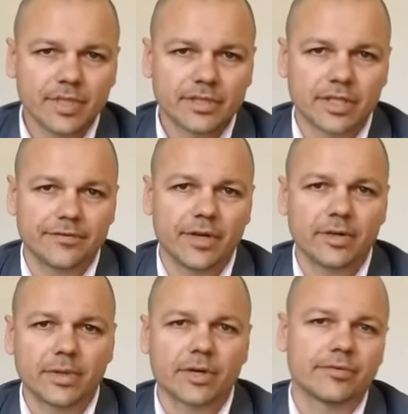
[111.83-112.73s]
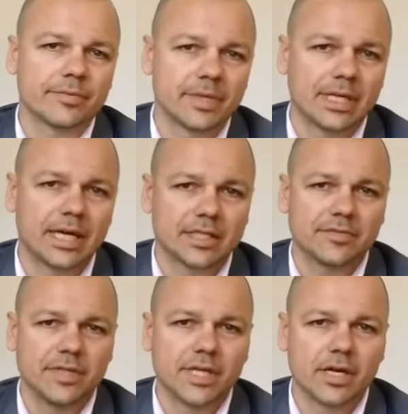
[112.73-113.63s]
So following on from my last
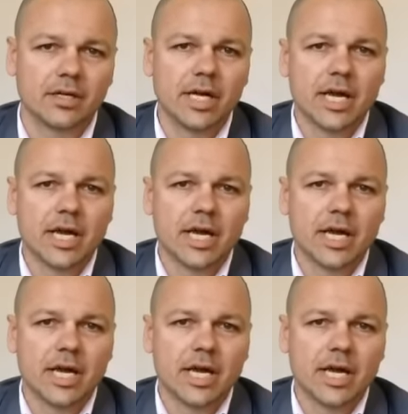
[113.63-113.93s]
video